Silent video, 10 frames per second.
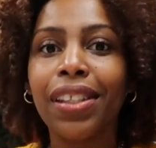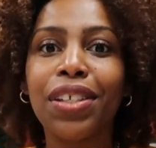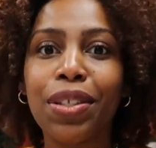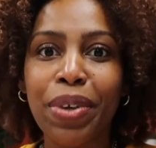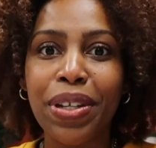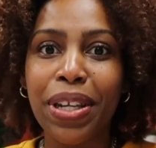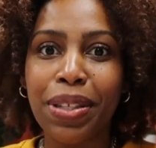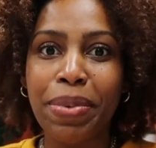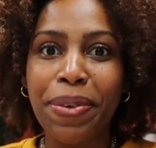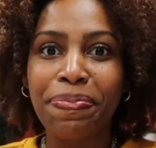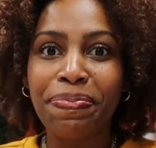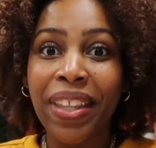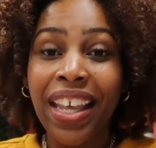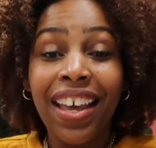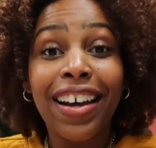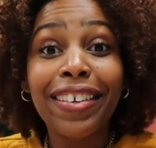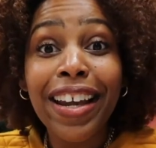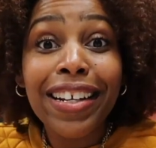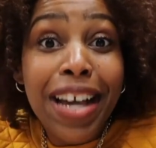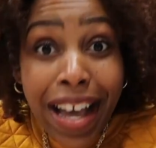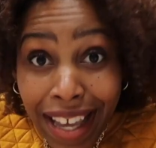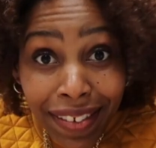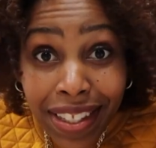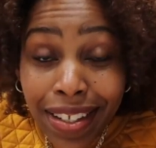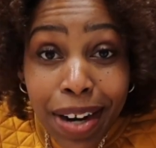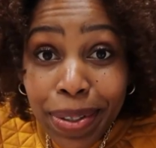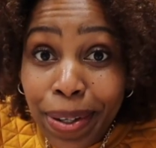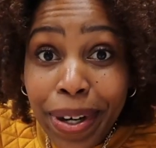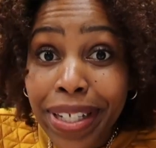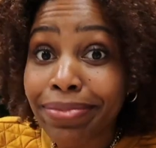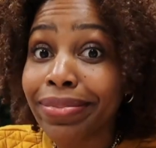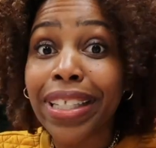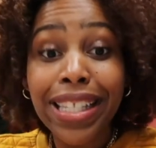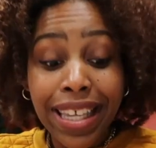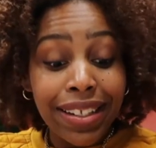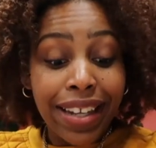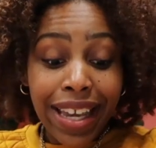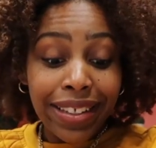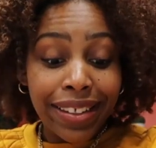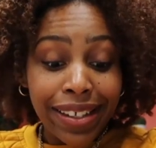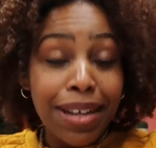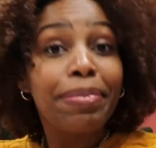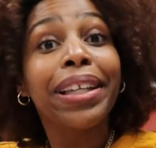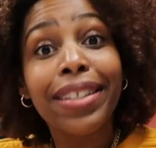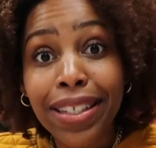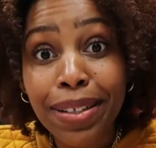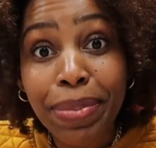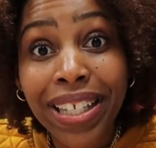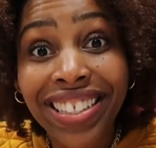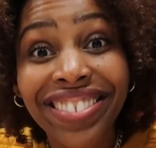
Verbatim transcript: this is where you need to be all right i have to start recording it's getting late and i'm getting sleepy